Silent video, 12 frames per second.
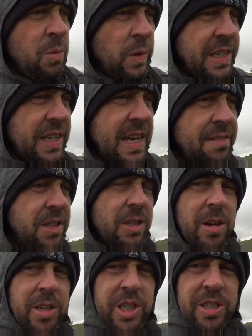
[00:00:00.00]
when you have a
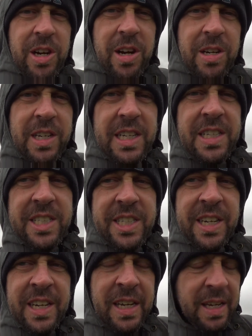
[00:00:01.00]
larger
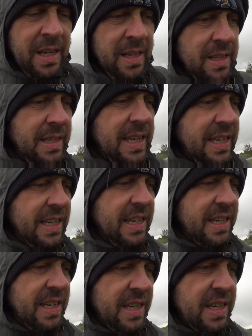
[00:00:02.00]
carcass, like
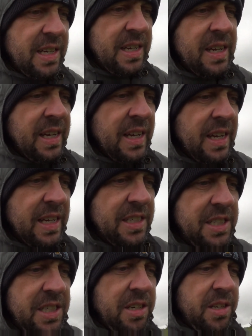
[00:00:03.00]
a
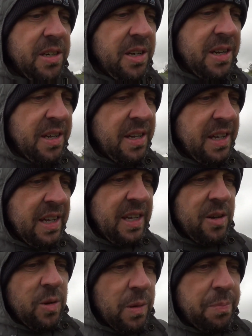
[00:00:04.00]
deer
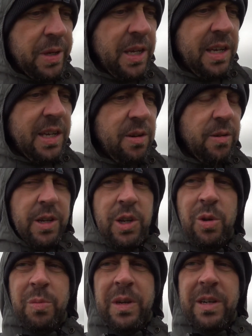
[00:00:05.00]
or a pig or a
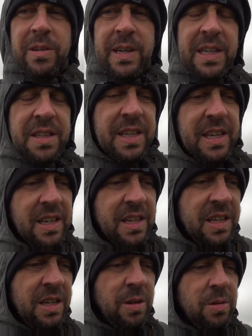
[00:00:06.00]
human or anything,
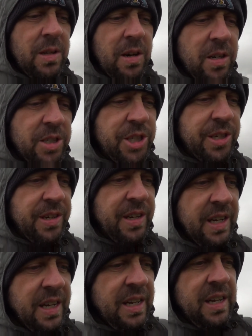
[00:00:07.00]
you know, larger,
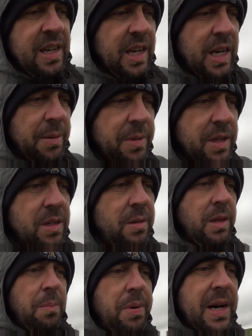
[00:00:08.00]

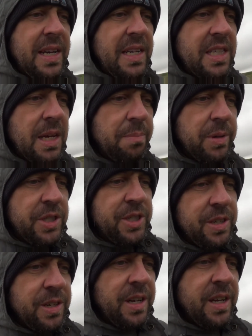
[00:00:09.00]
the body
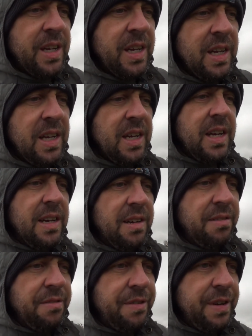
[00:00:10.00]
temperature
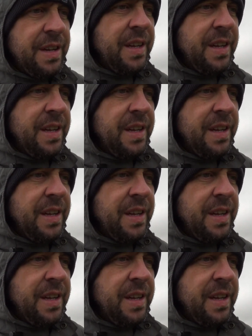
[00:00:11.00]
of